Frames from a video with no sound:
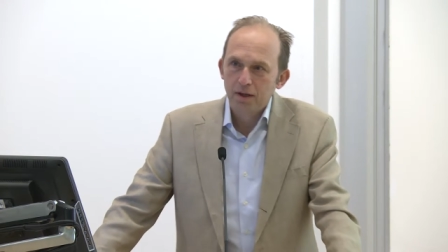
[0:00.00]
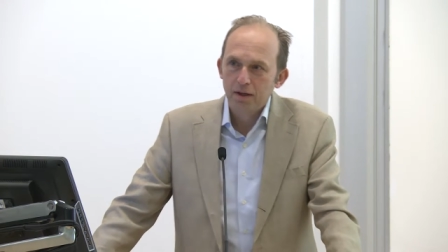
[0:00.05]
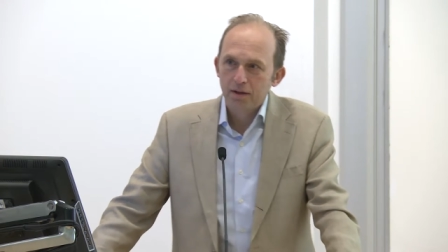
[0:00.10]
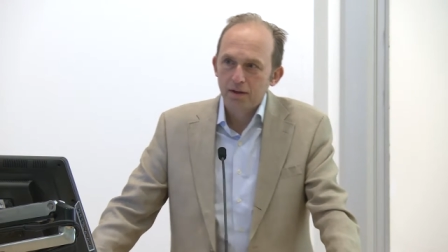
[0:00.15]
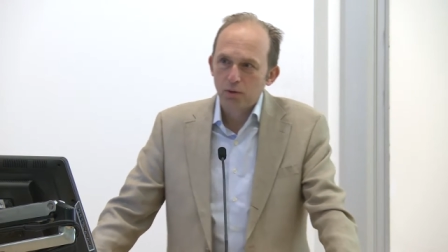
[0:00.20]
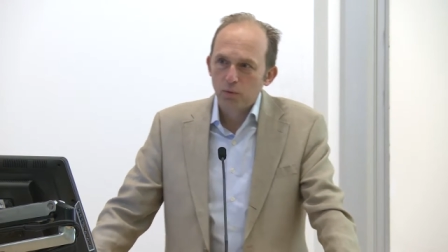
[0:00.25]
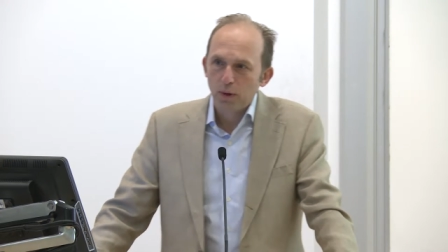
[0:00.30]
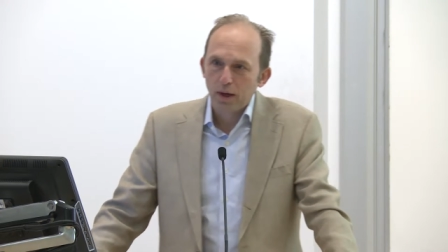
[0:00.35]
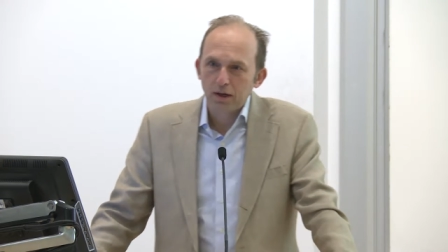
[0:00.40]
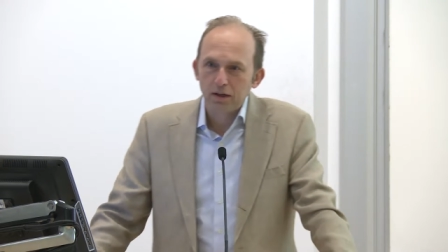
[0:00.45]

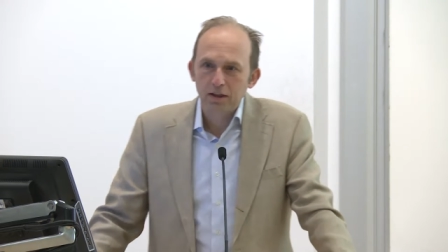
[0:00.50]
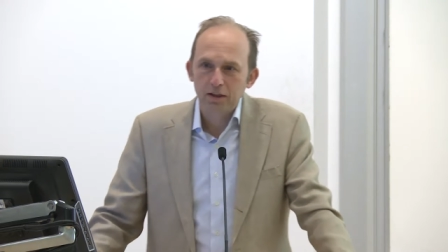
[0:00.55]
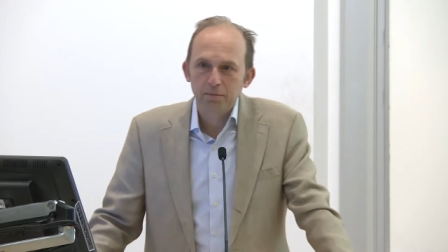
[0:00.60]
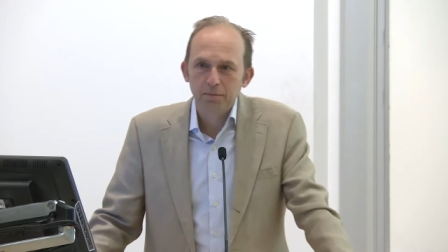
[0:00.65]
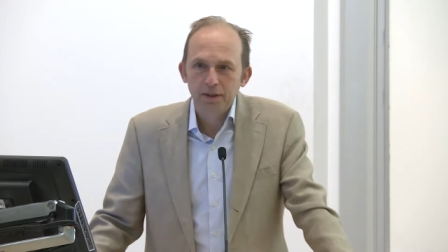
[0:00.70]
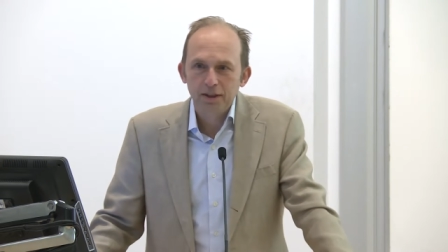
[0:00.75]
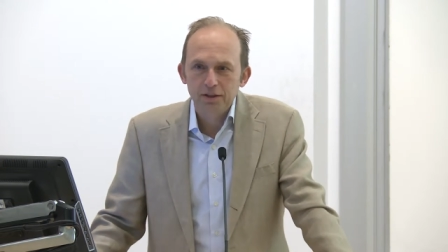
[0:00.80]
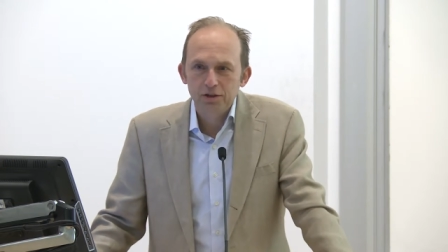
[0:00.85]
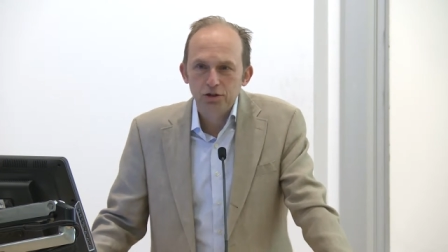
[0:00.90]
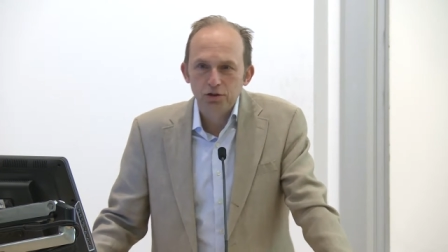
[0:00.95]
the
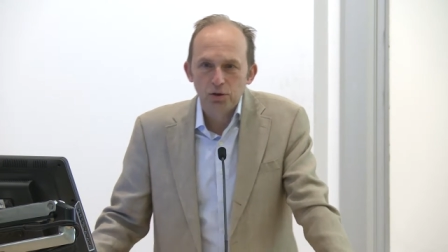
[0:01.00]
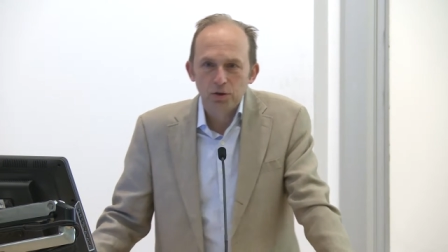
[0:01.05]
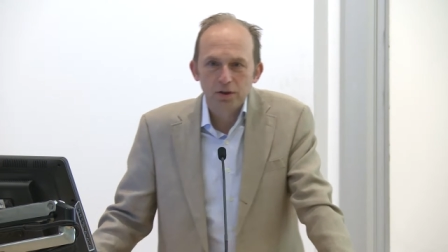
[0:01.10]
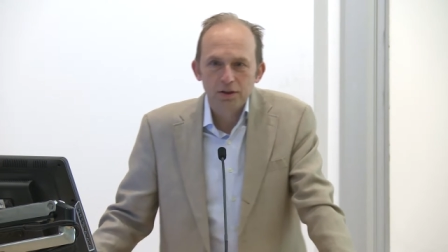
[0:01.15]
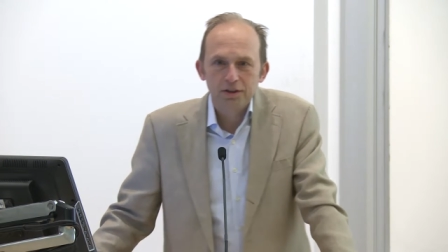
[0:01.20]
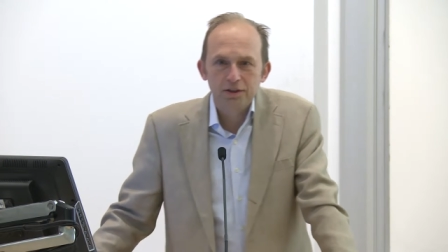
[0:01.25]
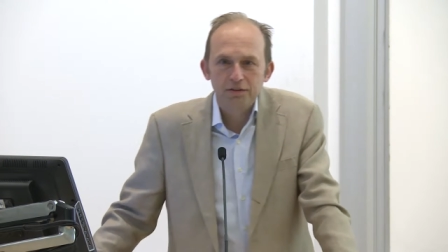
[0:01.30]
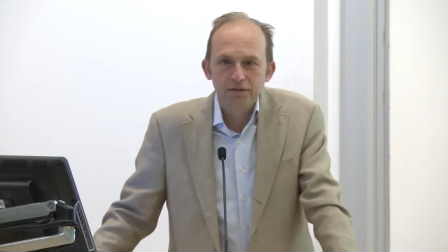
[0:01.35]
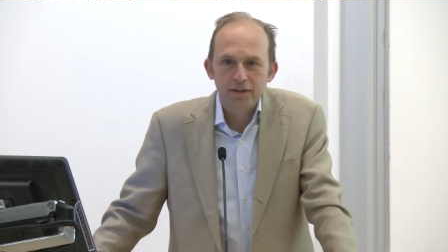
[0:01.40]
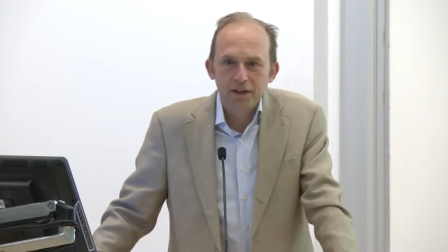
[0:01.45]
welcoming
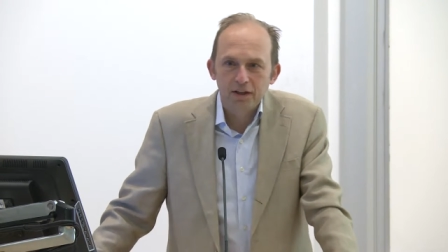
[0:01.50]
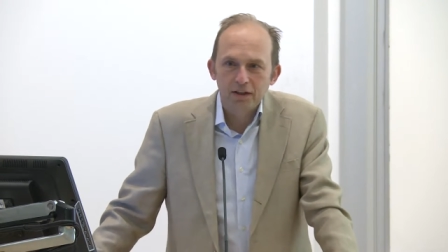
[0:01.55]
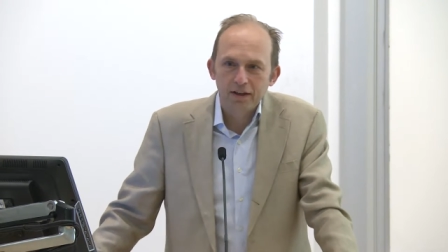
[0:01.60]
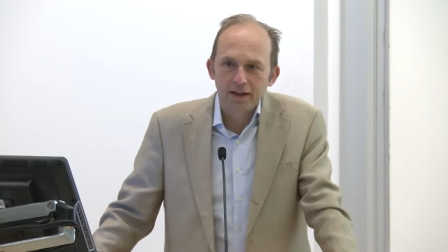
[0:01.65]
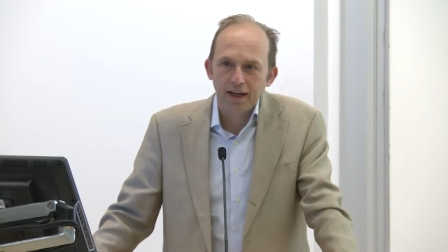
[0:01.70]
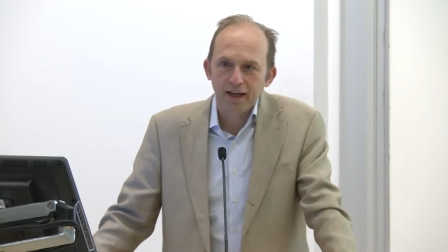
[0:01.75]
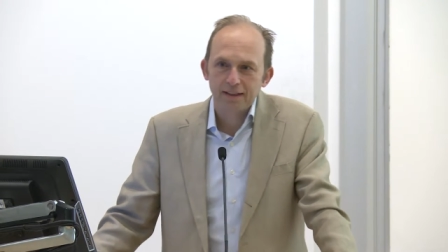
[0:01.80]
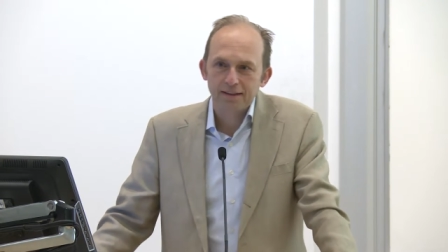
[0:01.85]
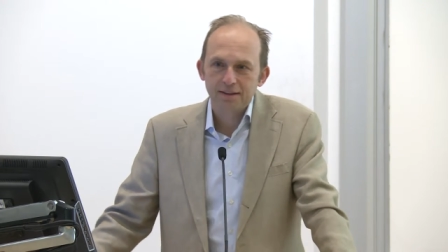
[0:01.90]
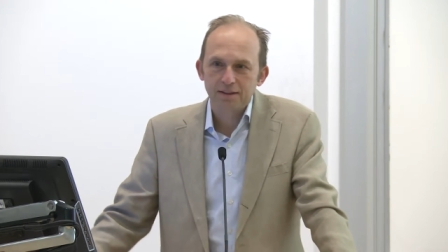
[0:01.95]
shores of
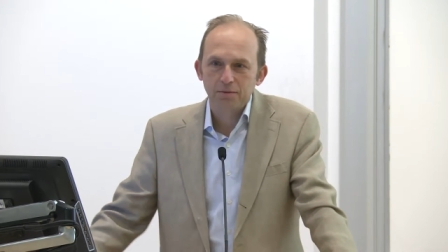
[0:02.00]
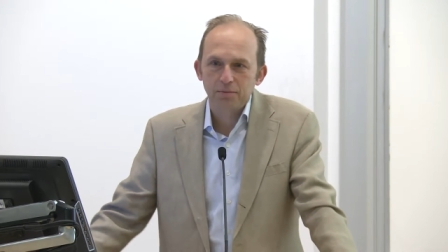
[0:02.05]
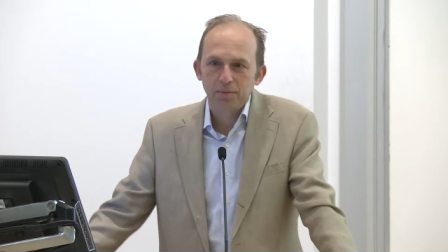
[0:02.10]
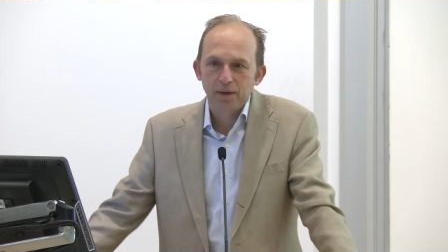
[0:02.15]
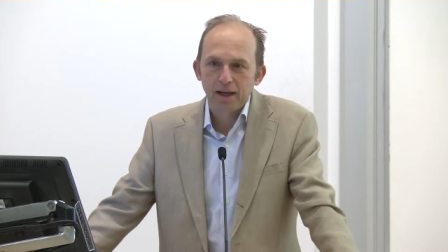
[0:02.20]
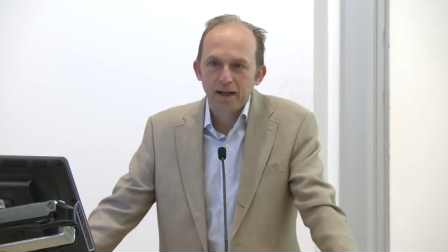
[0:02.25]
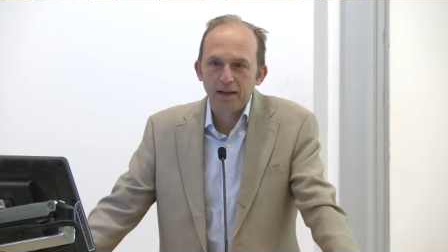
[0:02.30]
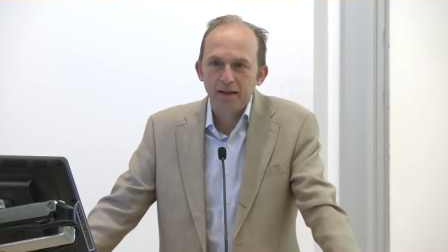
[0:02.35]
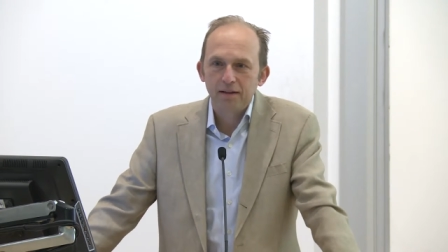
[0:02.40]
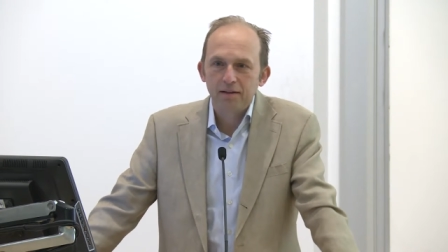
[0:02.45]
Narragansett
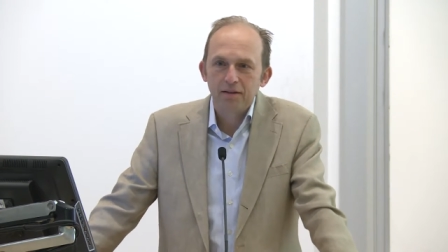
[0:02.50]
Bay,